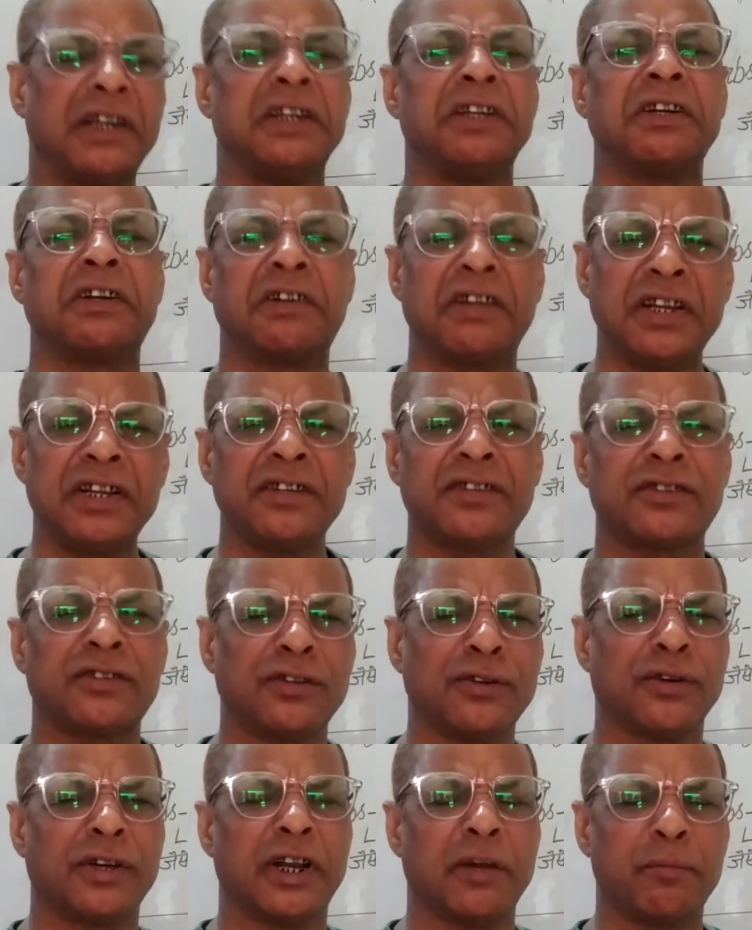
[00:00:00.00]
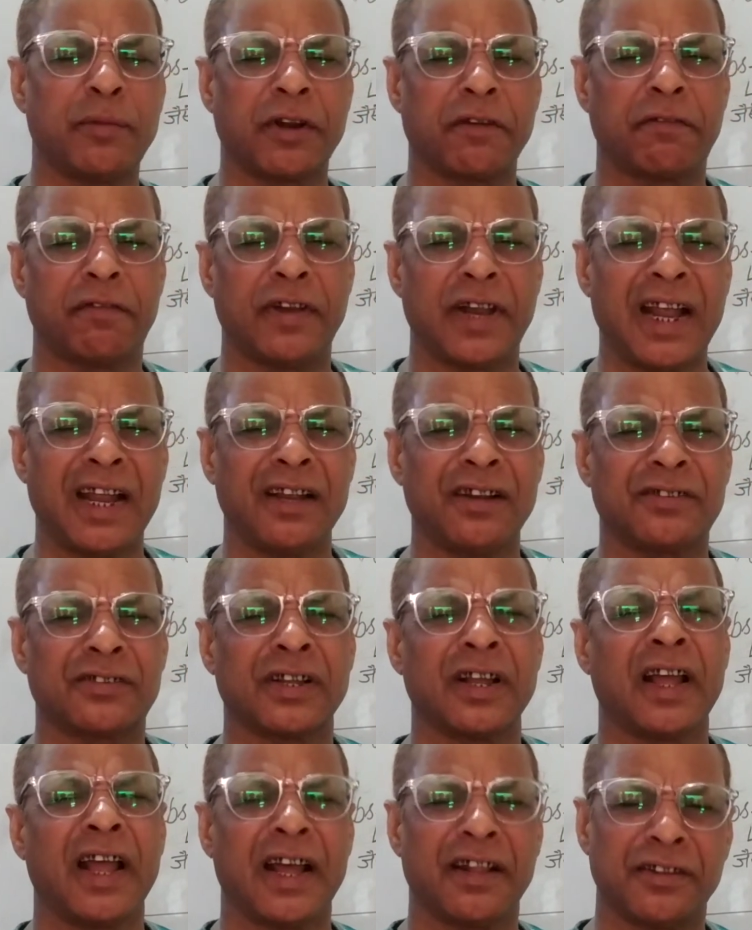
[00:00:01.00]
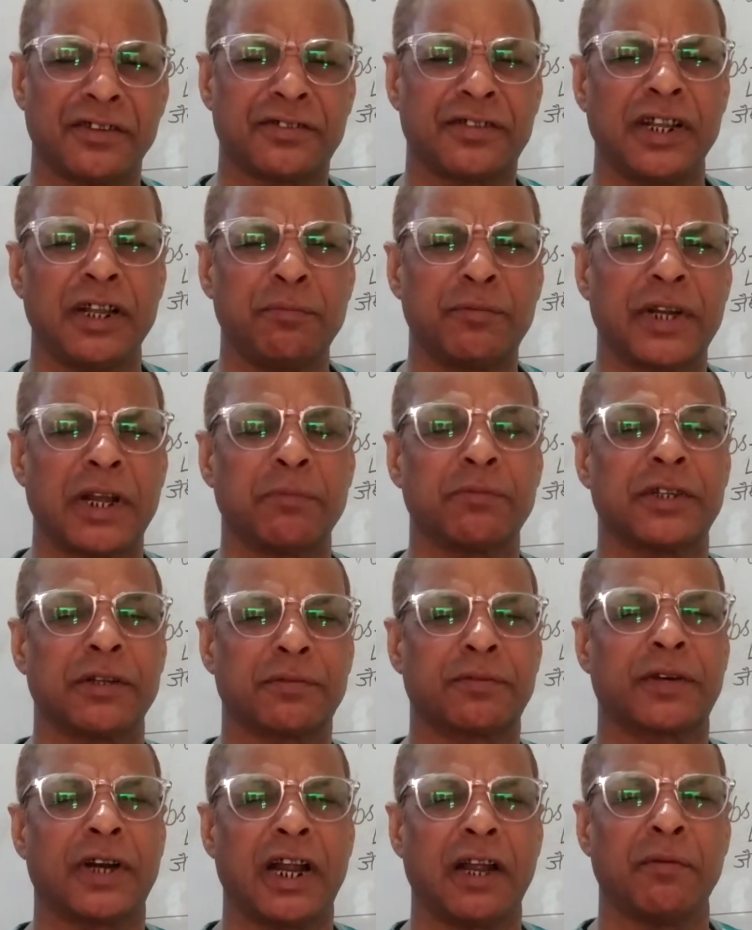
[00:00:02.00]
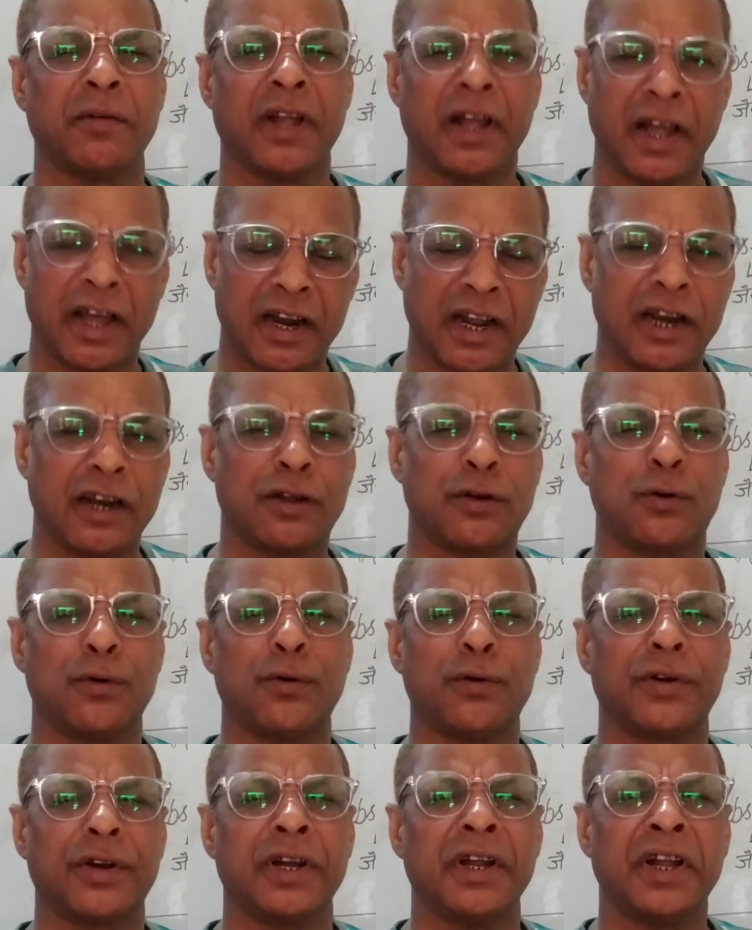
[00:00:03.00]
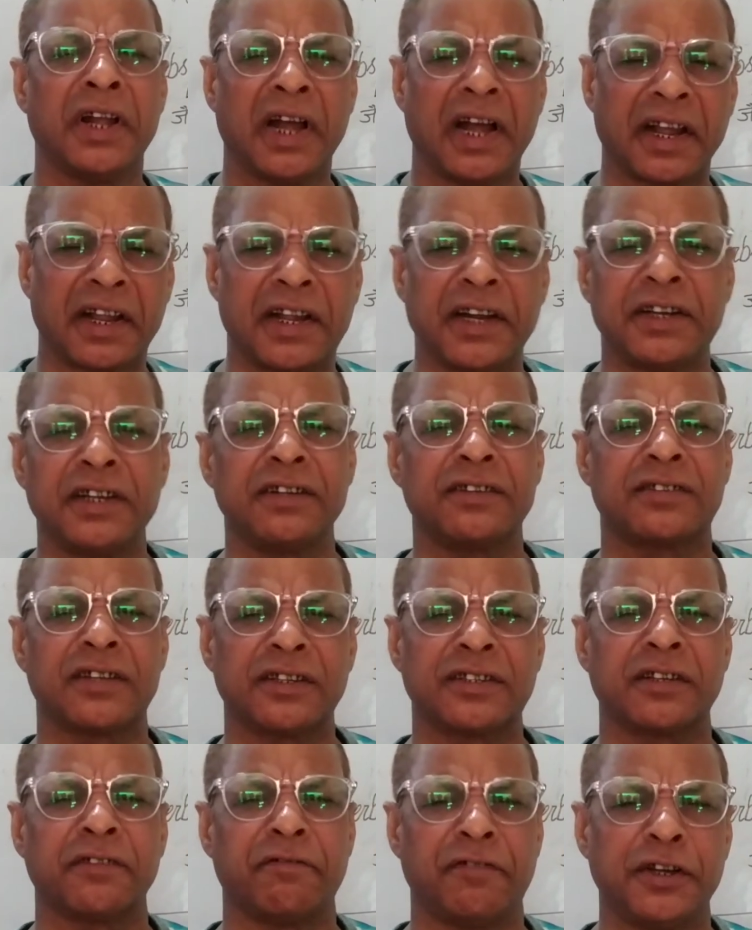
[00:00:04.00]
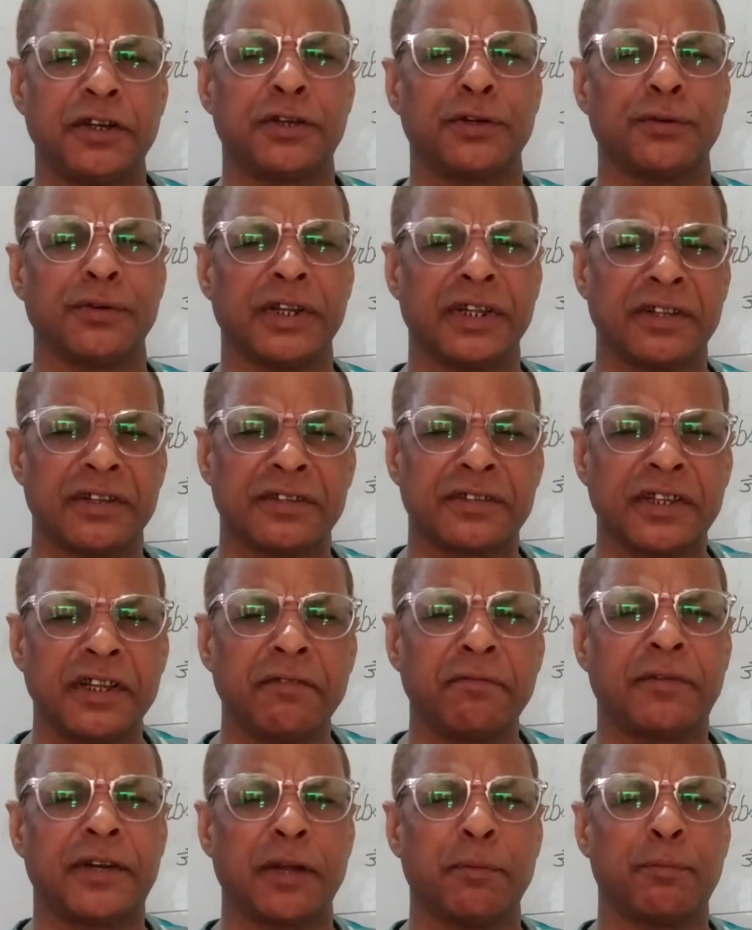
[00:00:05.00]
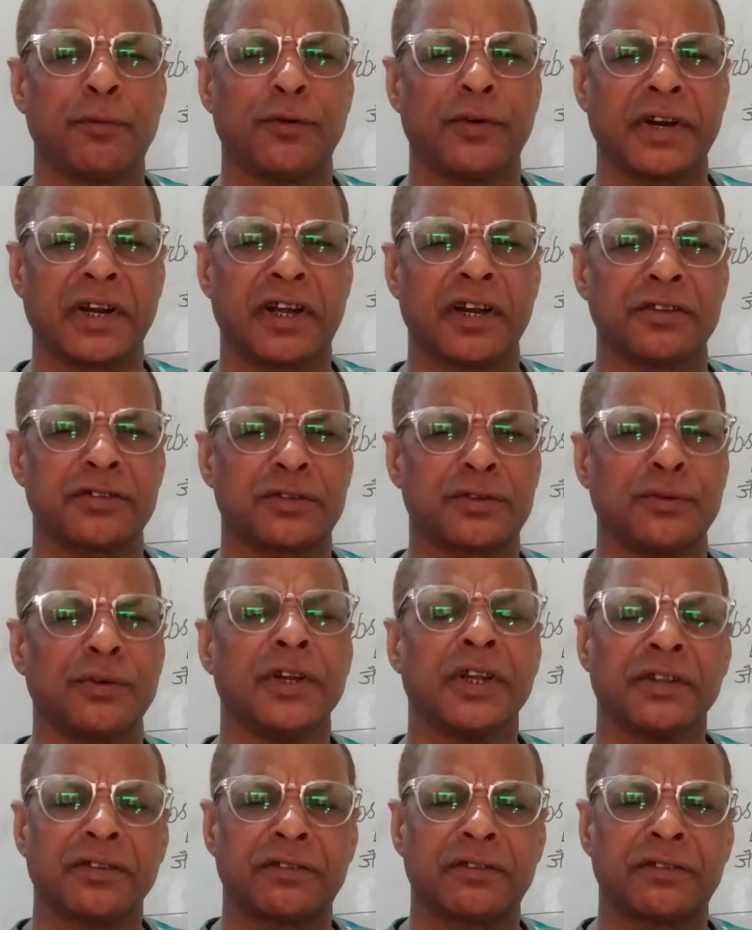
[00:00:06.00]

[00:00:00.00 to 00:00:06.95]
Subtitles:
increase your number of likes at the same time subscribe, and I'll go on getting such a video in the same tempo and gusto.